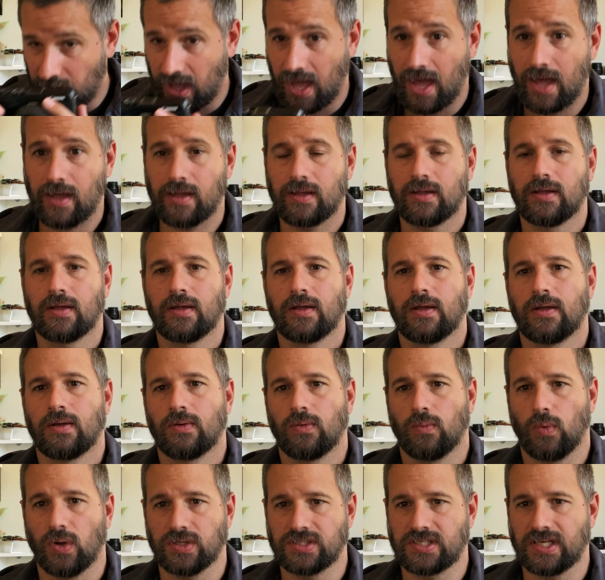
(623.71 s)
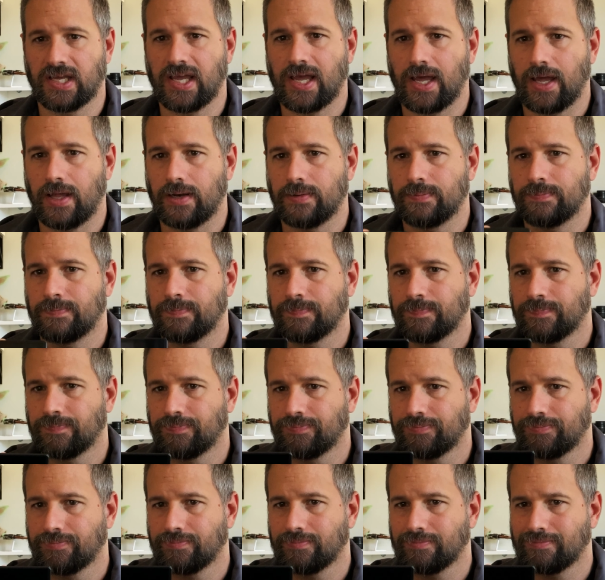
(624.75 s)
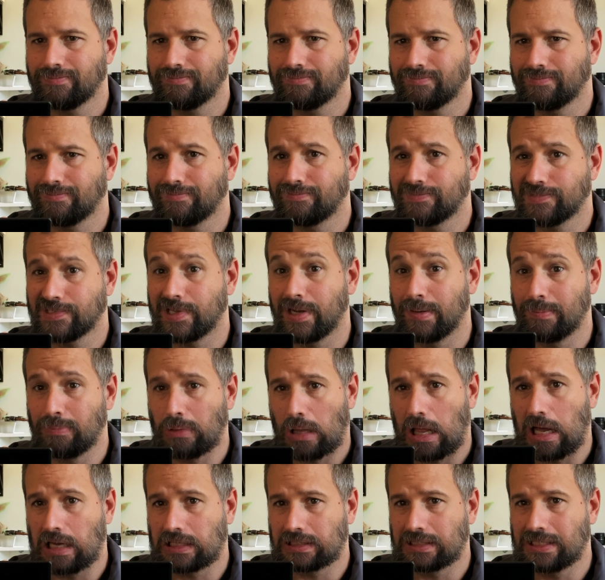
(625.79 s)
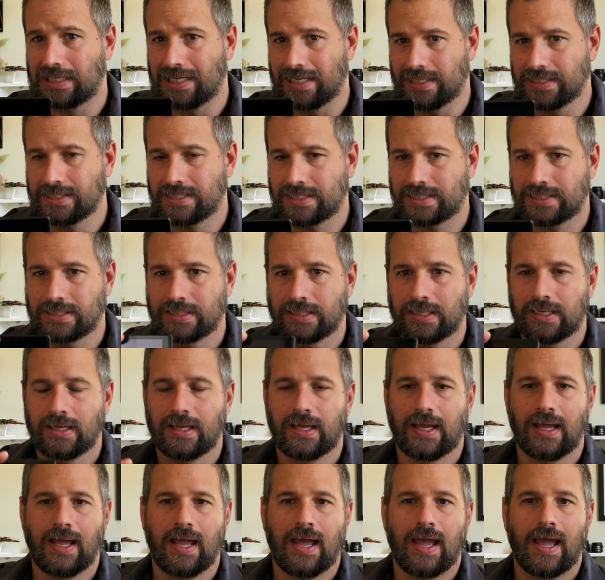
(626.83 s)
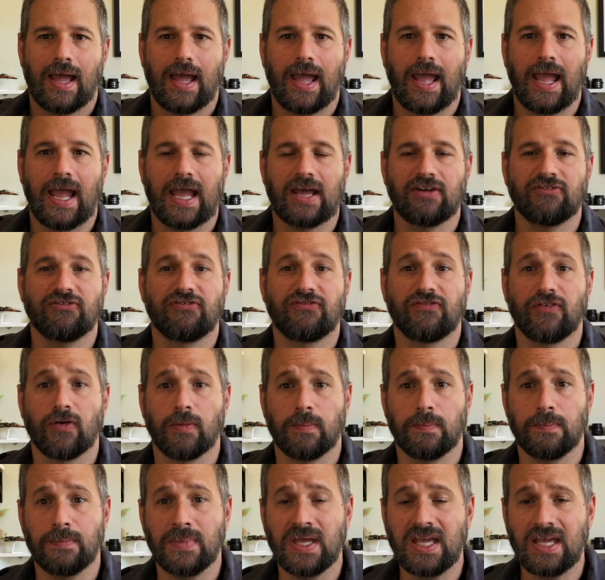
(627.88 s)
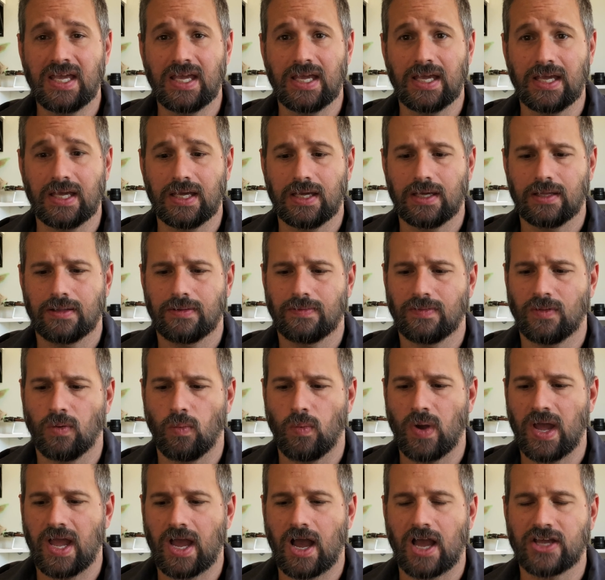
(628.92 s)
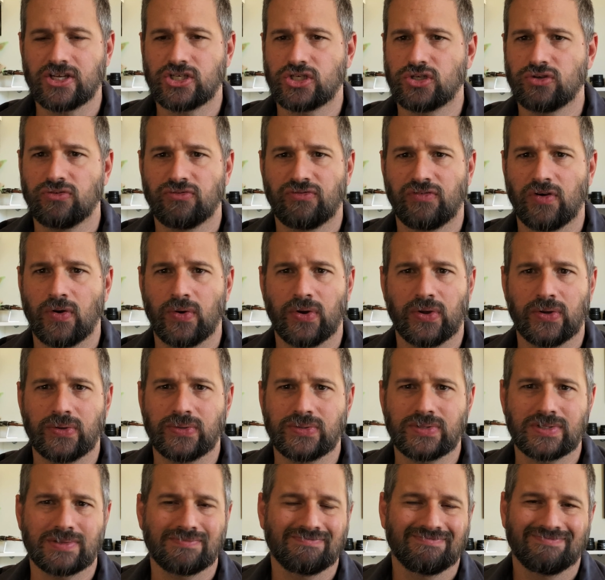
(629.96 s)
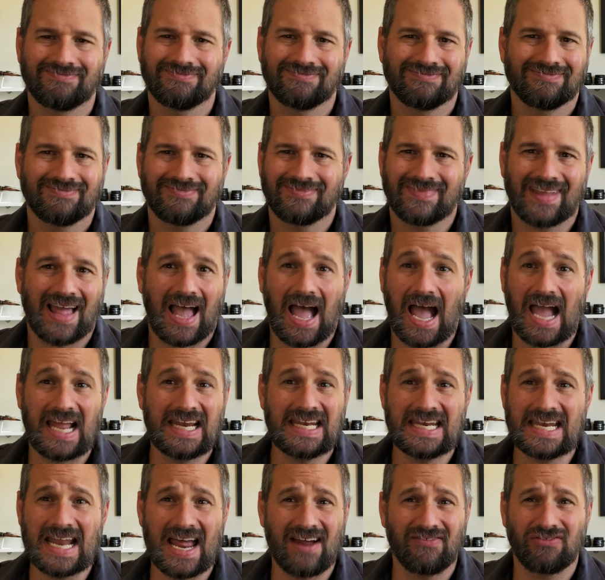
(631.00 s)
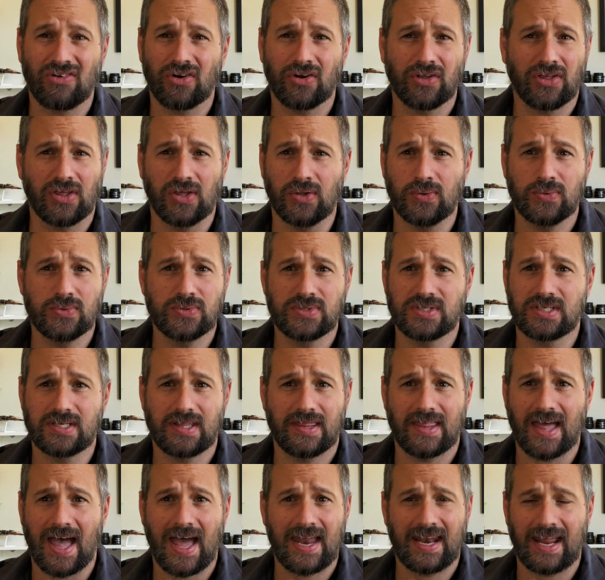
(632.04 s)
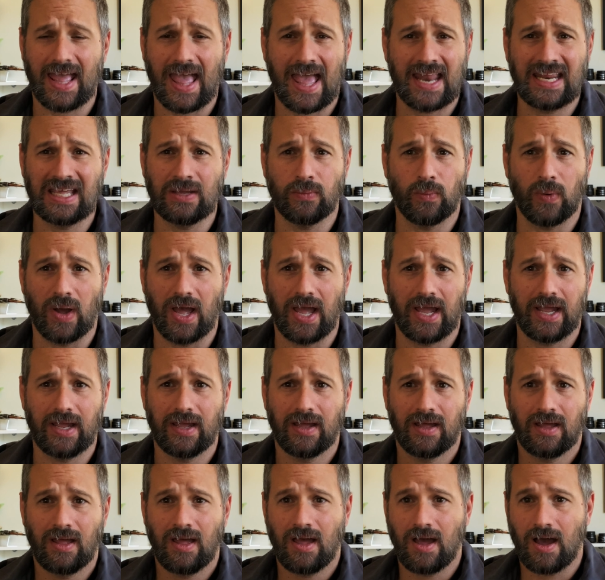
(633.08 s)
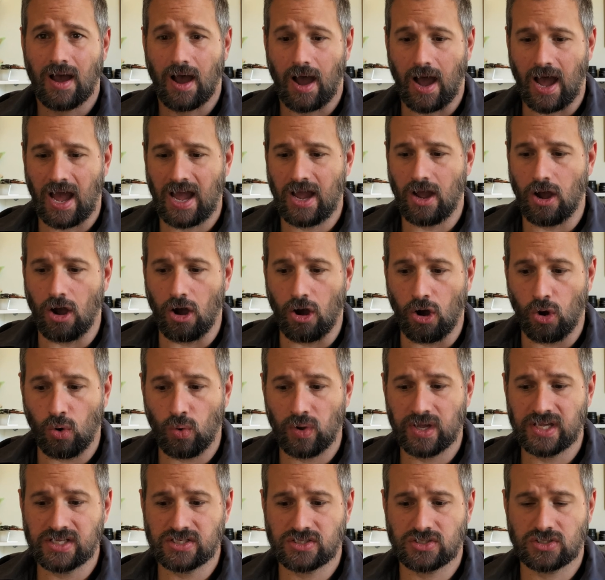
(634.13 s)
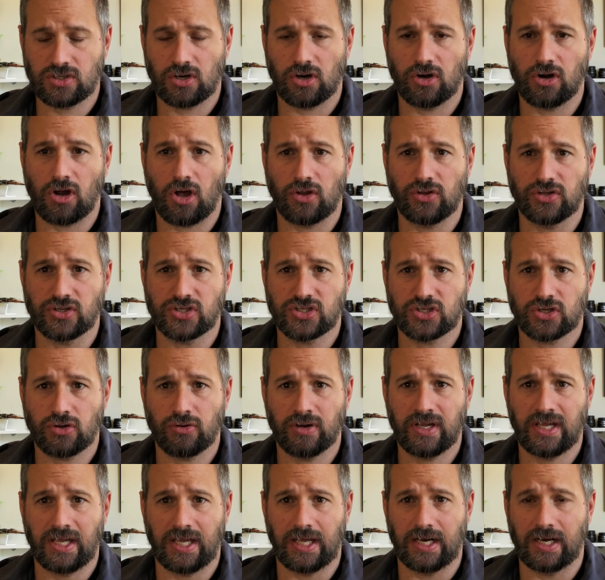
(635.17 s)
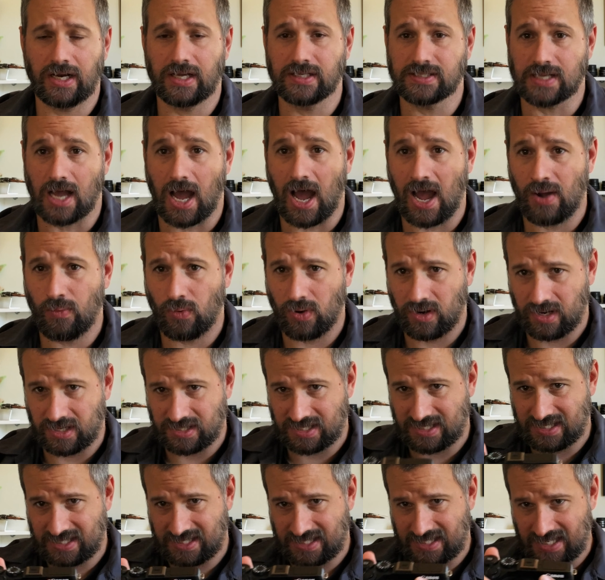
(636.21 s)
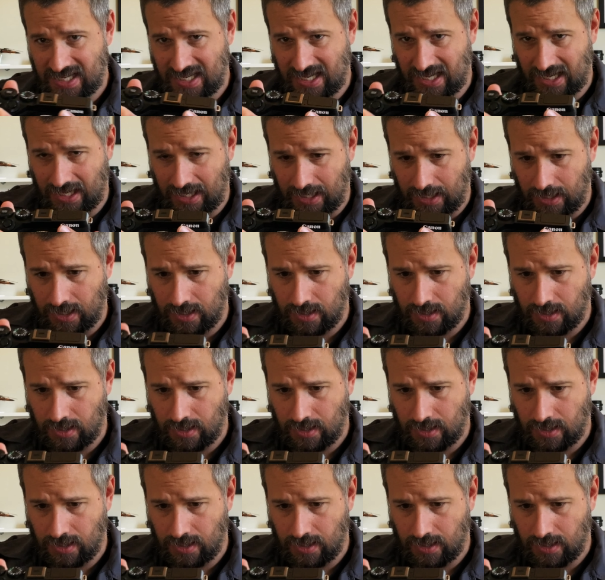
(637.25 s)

that. Once again, it's gonna block this. And for me, the way I shoot photos, I never used that anyway. I always turn on the screen because I wanna see